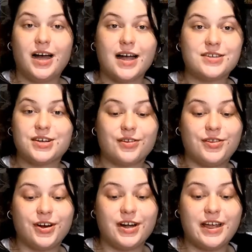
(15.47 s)
I turn
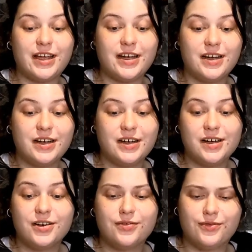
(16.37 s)
30
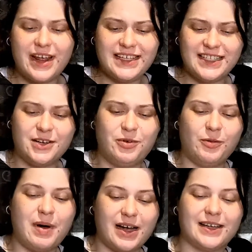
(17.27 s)

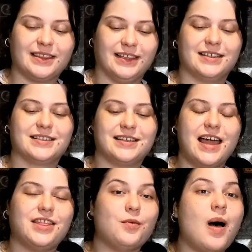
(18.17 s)
reasonable bucket list.
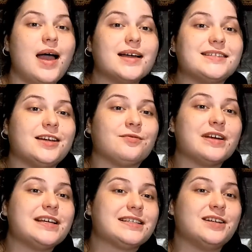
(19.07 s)
And why I say
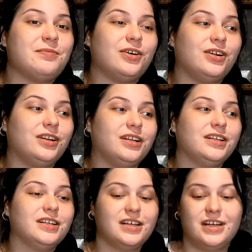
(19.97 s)
reasonable,
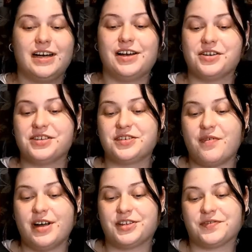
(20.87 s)
I also
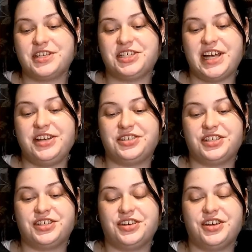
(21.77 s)
wanted to rechange
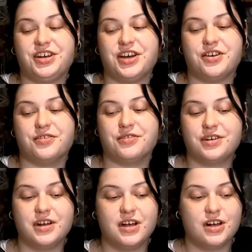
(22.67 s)
it to, you know,
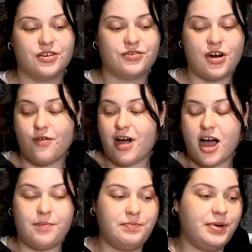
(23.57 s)
grow
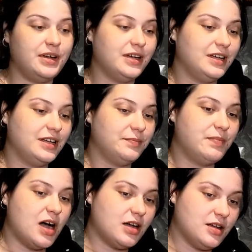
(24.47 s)
up
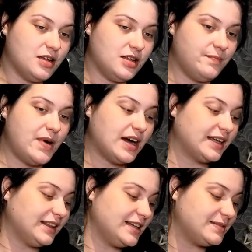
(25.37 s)
bu
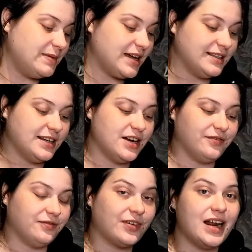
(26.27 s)
bucket list because, you
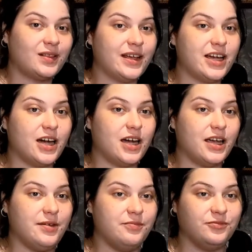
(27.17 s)
know, frankly,
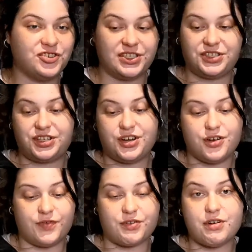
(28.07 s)
I'm just an
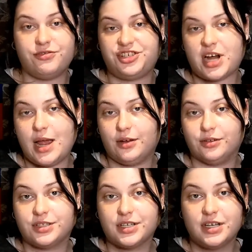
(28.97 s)
overgrown
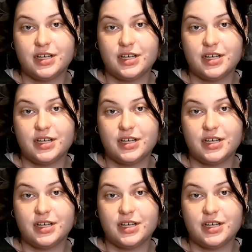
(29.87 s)
child